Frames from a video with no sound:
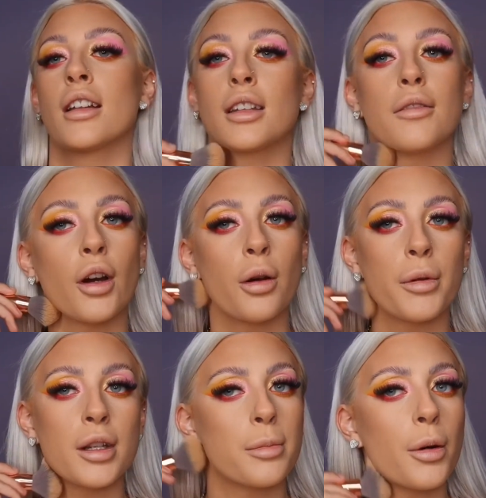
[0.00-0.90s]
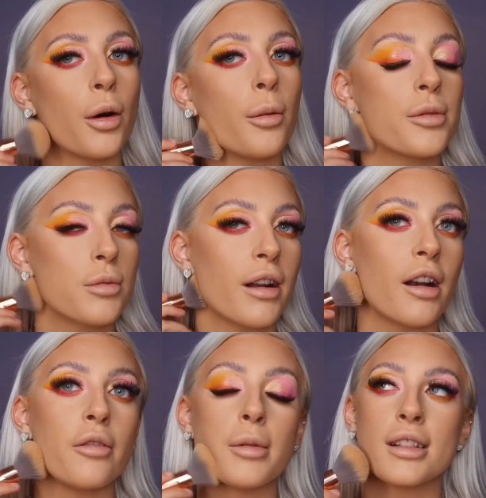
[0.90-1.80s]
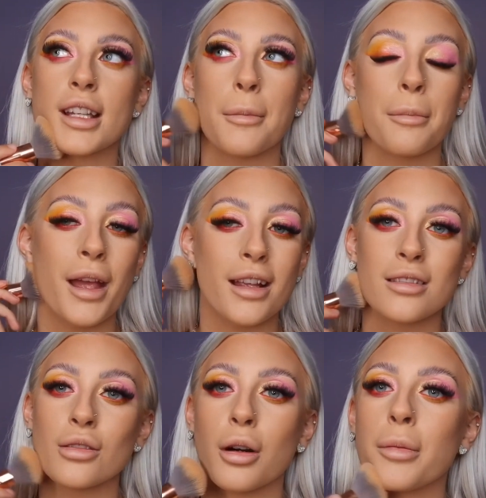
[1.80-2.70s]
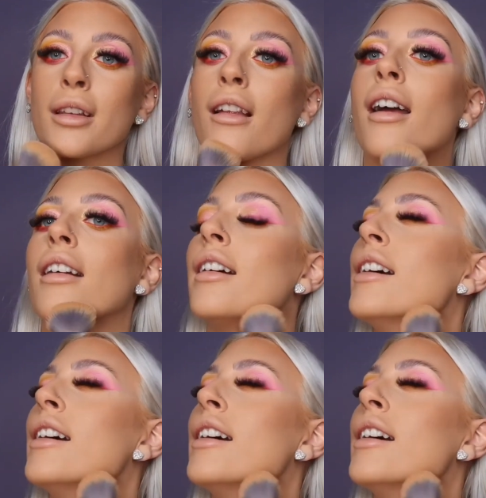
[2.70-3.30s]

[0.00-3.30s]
they've opened pubs where everybody's getting pissed off and like,